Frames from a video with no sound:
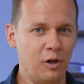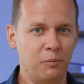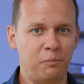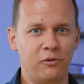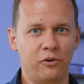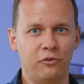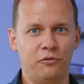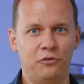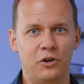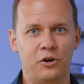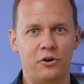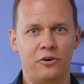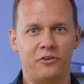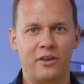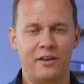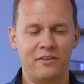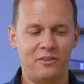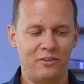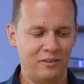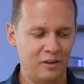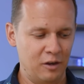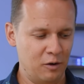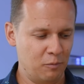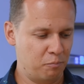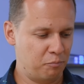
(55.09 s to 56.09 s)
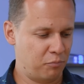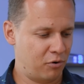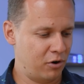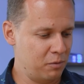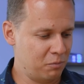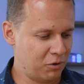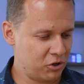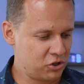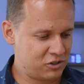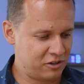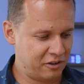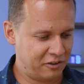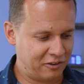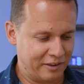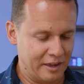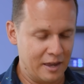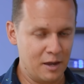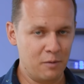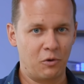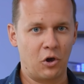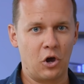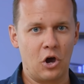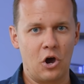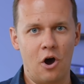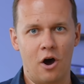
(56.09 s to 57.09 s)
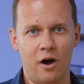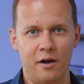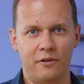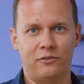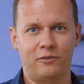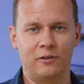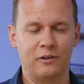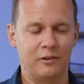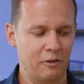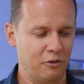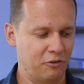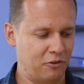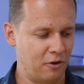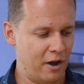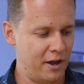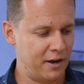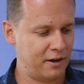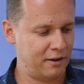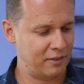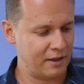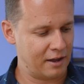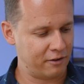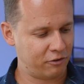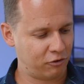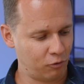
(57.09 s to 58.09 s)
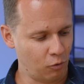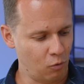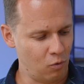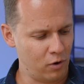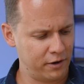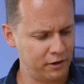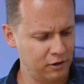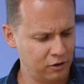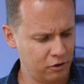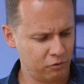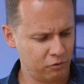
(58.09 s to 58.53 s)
couple of years has seen pretty much the same constant design, and that's the one